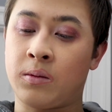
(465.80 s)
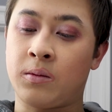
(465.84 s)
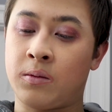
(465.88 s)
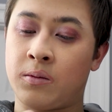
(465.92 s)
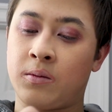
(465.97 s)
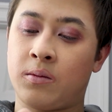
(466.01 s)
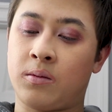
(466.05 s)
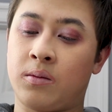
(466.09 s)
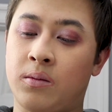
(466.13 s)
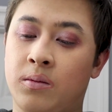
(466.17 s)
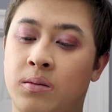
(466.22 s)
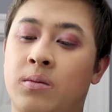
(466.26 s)

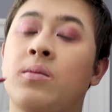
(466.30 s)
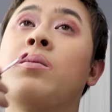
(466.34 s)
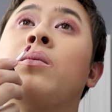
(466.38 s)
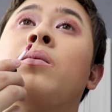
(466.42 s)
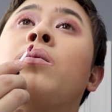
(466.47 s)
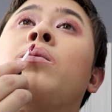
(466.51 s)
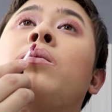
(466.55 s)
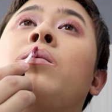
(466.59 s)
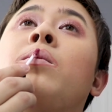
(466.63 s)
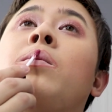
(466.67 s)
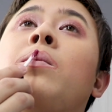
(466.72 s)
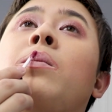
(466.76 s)
that's what I did.
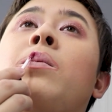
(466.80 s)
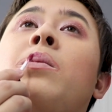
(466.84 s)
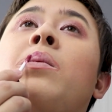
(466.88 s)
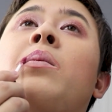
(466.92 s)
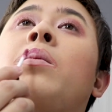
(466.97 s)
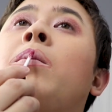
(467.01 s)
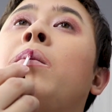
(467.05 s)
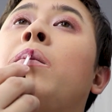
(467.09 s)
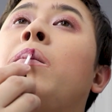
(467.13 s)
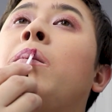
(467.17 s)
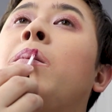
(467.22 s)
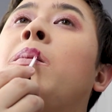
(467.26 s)

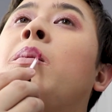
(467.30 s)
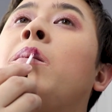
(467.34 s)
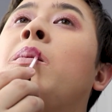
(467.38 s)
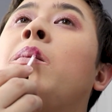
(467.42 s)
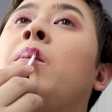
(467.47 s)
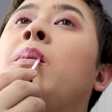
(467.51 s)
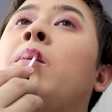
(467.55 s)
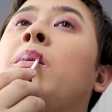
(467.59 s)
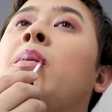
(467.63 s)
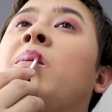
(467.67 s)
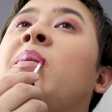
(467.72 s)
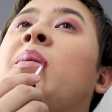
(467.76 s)
It
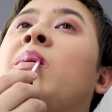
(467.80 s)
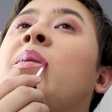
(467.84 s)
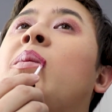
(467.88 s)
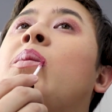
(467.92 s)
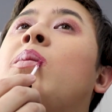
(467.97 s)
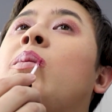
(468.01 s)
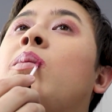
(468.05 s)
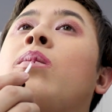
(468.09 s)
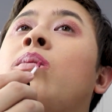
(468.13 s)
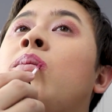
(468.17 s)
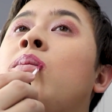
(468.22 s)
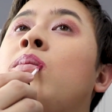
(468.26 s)
was
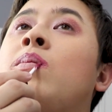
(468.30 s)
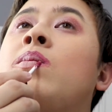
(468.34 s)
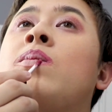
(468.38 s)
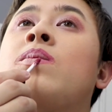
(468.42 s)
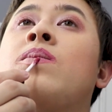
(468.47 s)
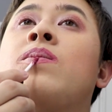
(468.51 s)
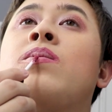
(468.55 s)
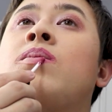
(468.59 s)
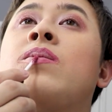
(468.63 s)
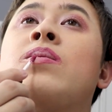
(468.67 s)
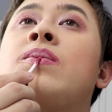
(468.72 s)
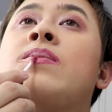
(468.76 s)
so
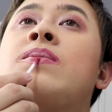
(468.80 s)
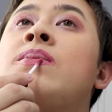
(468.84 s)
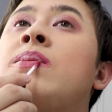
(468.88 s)
awful.